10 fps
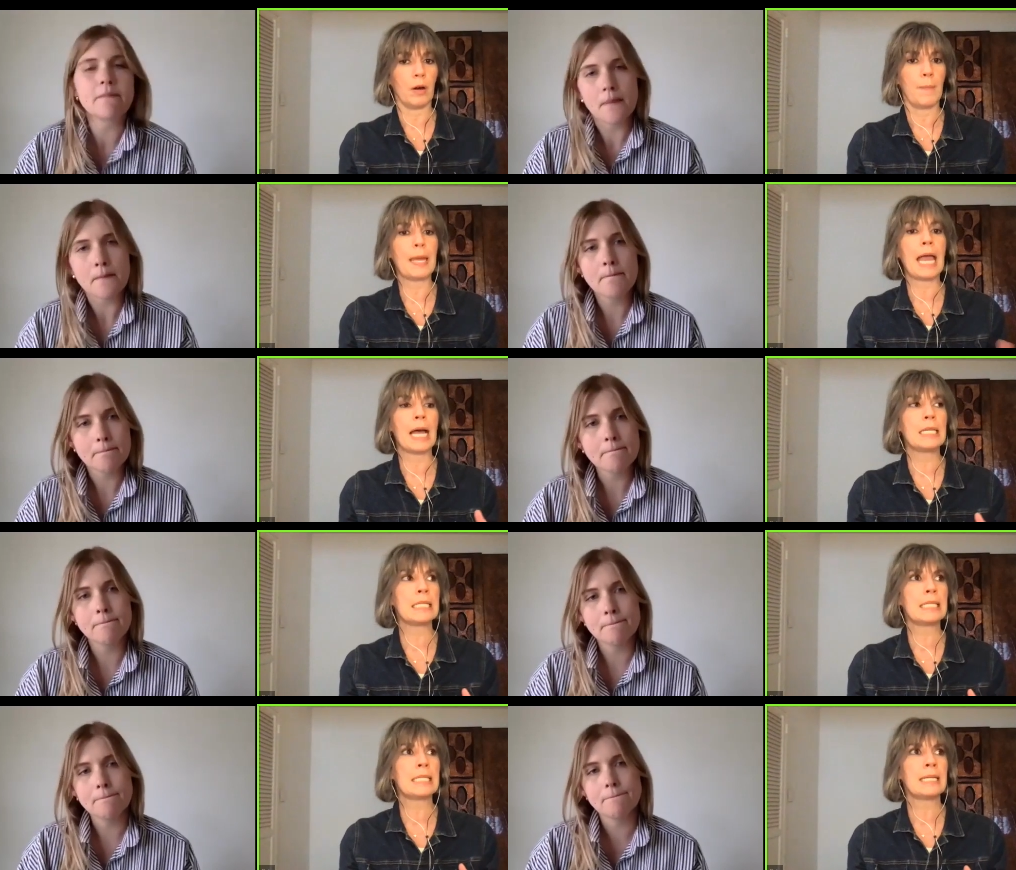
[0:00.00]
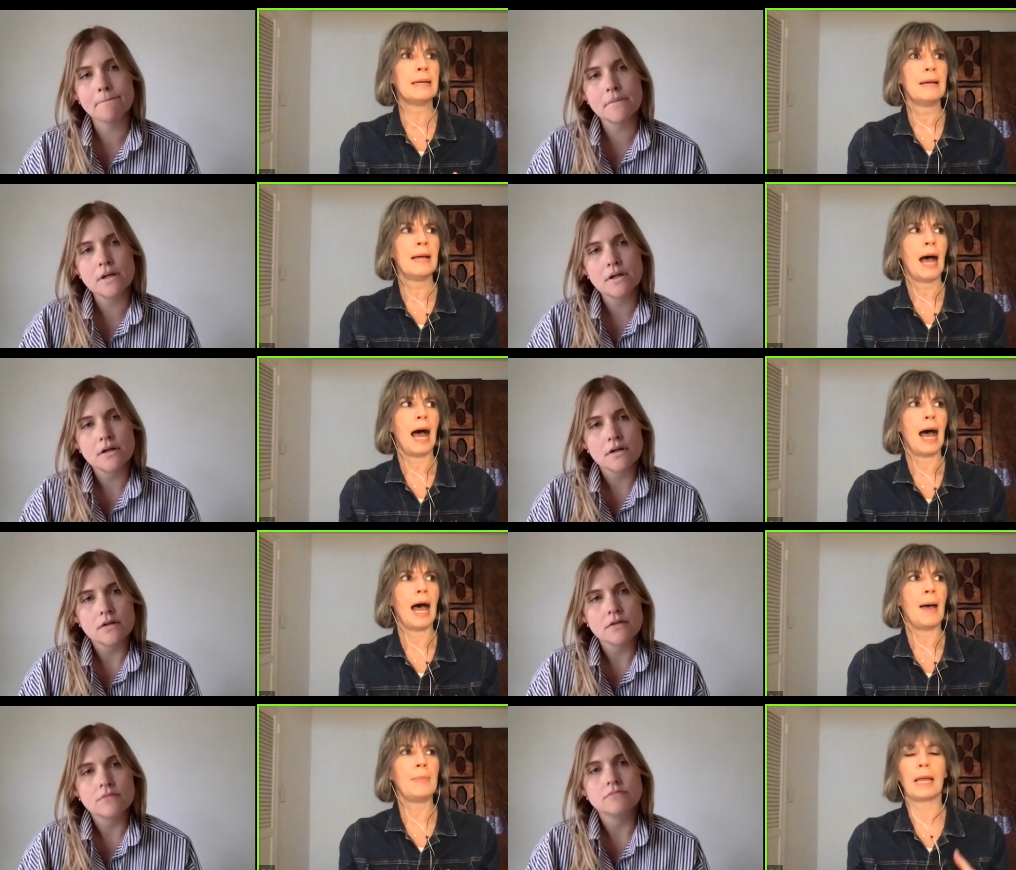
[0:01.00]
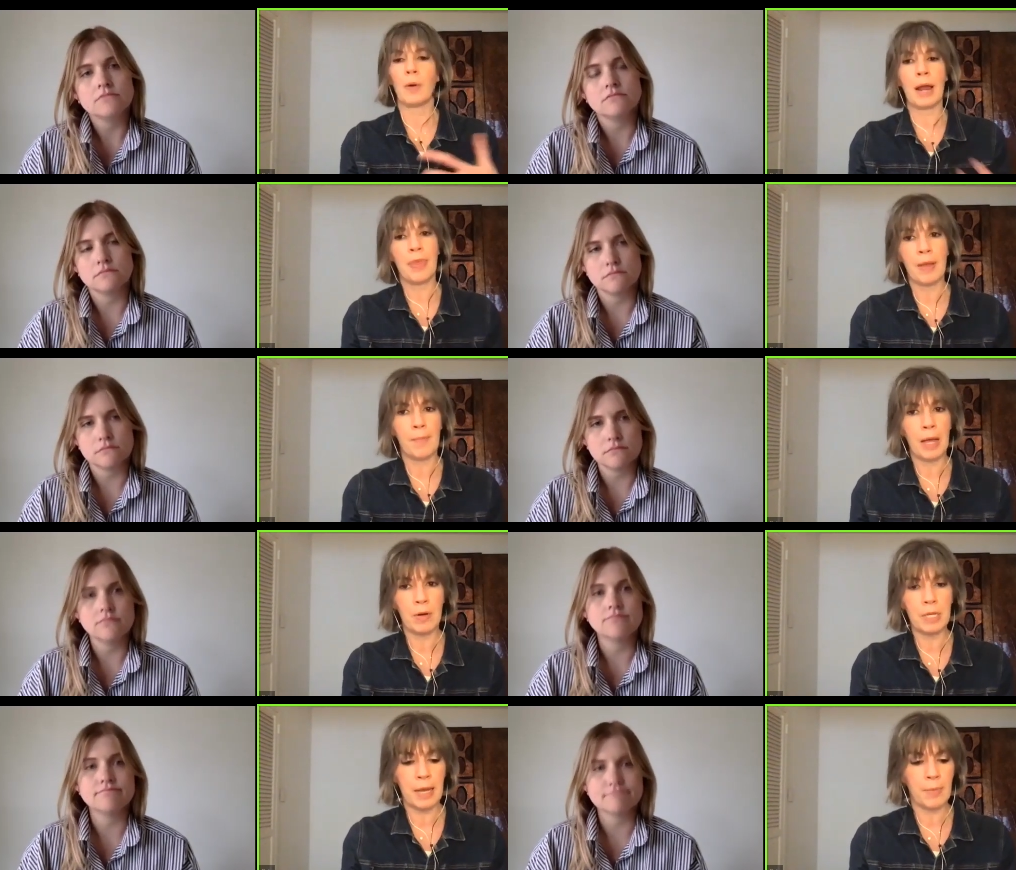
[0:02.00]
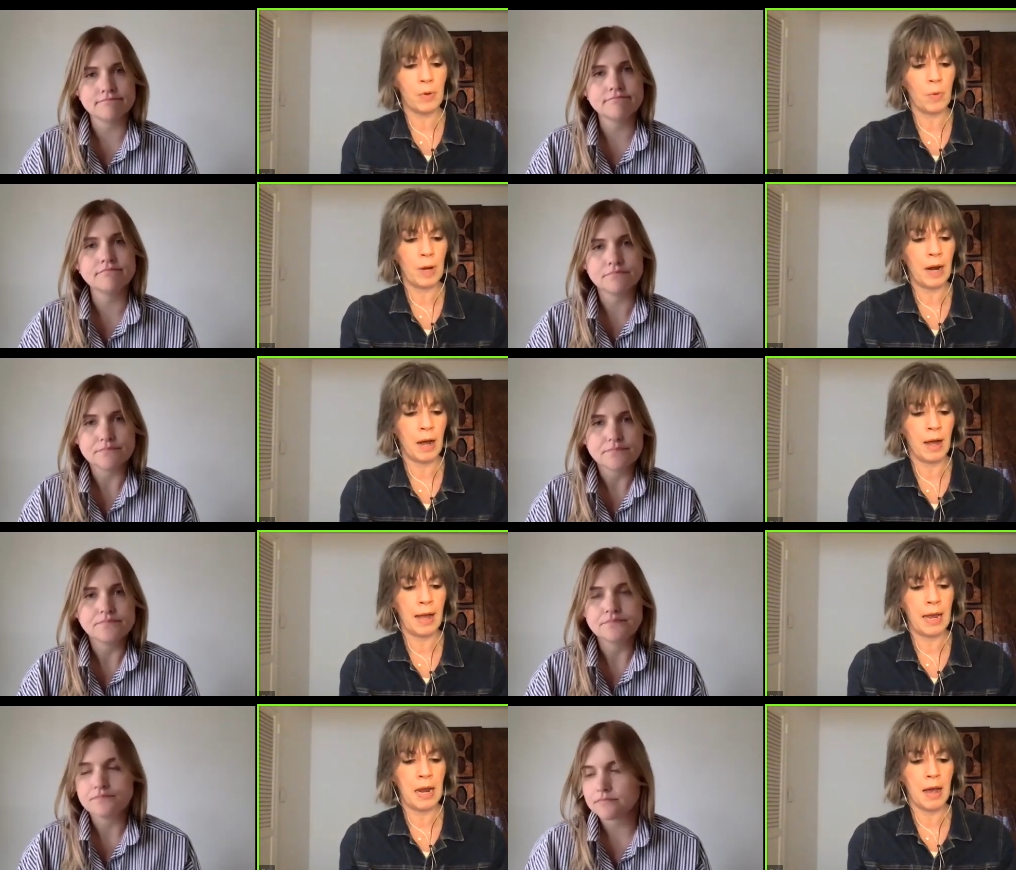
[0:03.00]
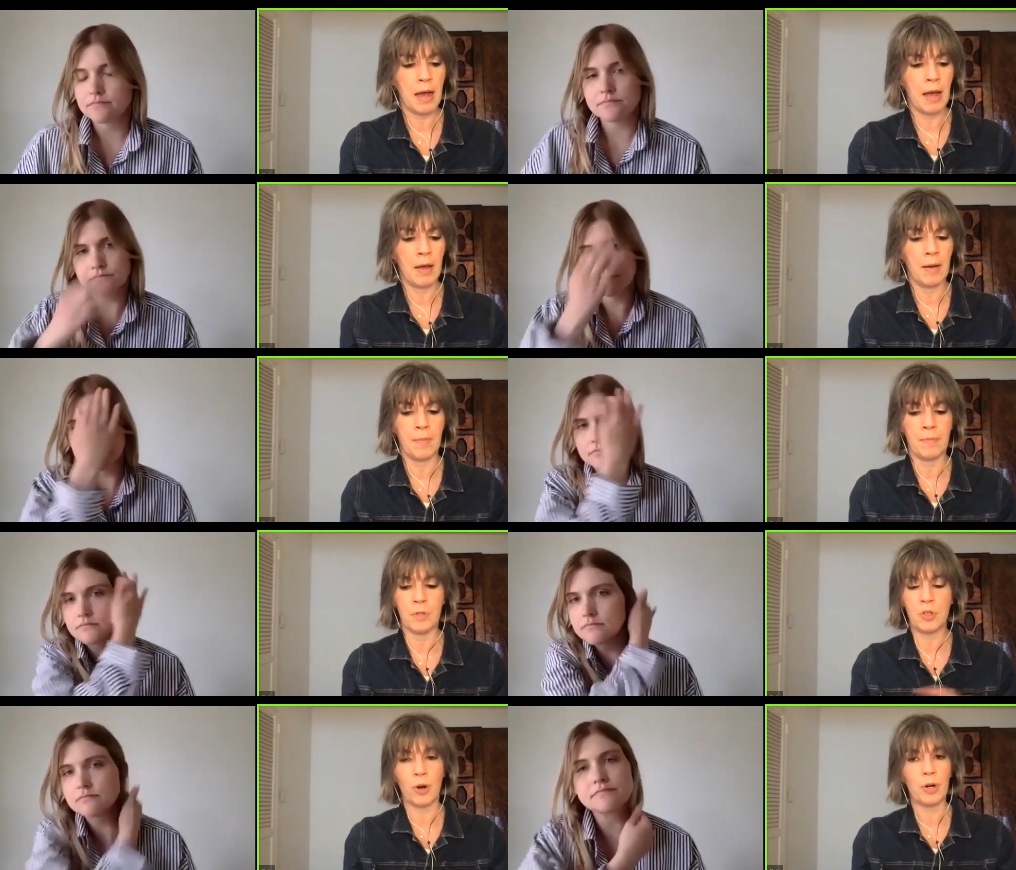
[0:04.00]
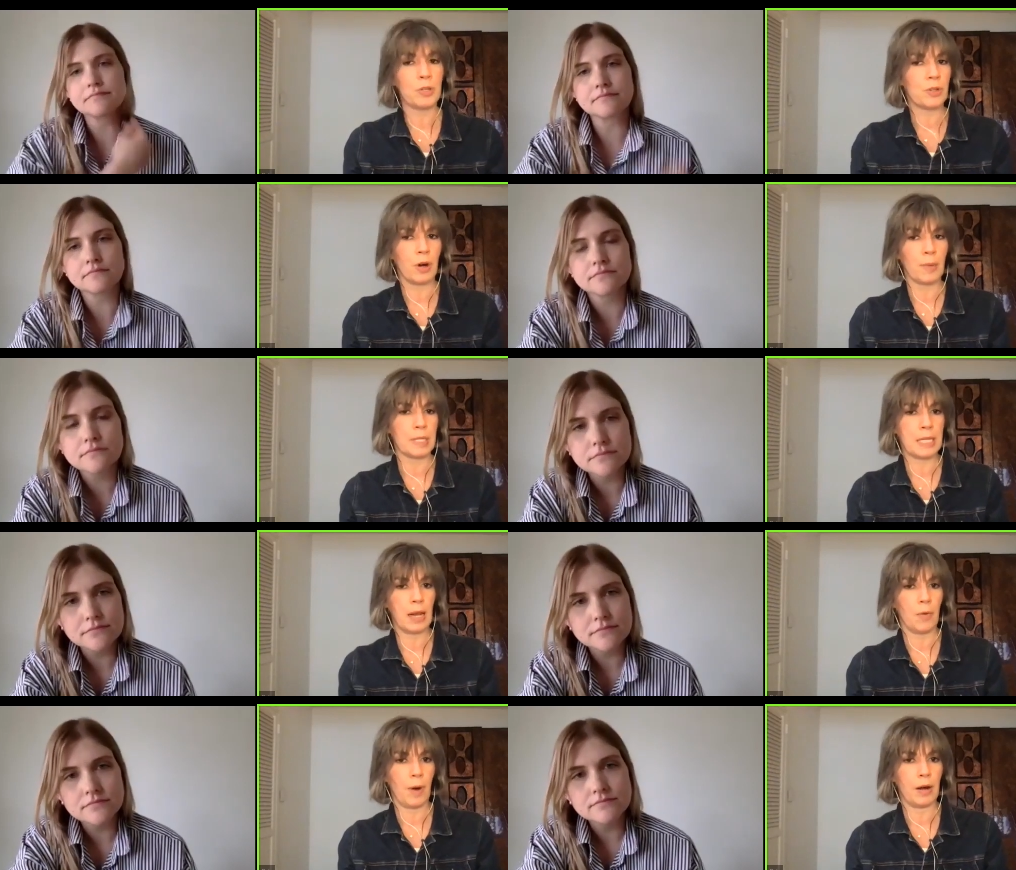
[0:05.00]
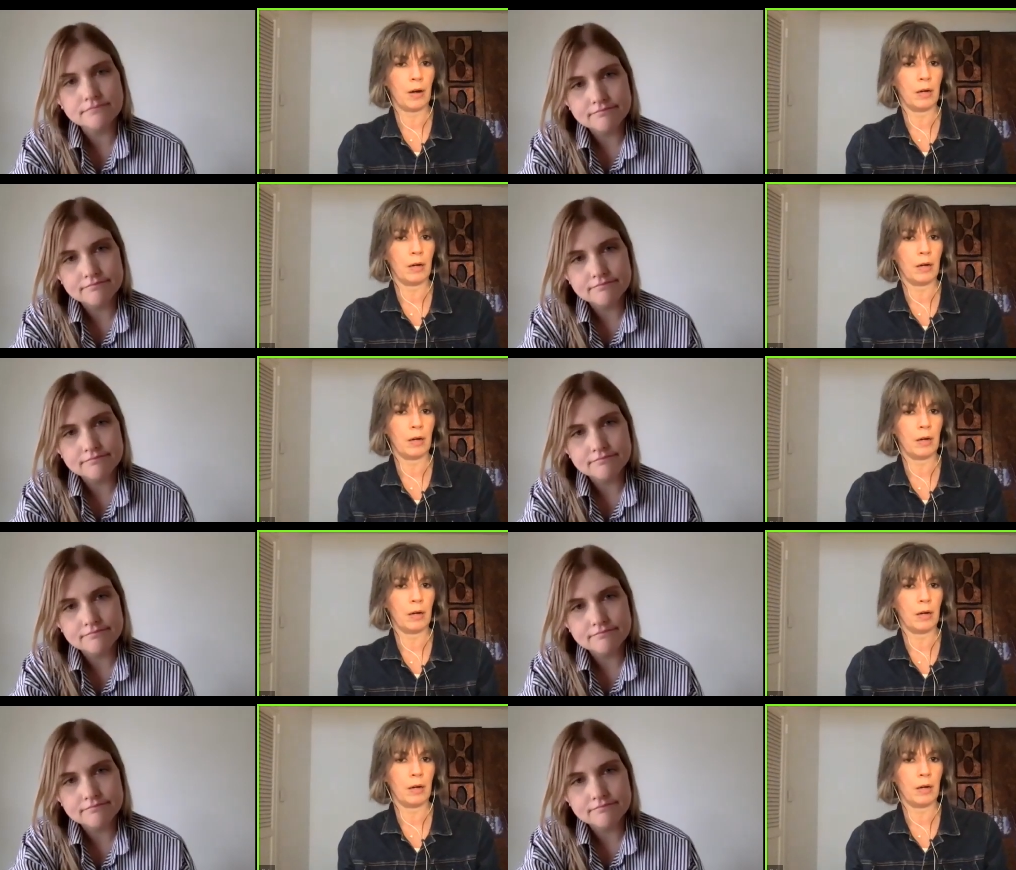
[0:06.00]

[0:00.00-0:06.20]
Speaker 1: because. Uh, like when I think of my own example, when I um, started a startup accelerator,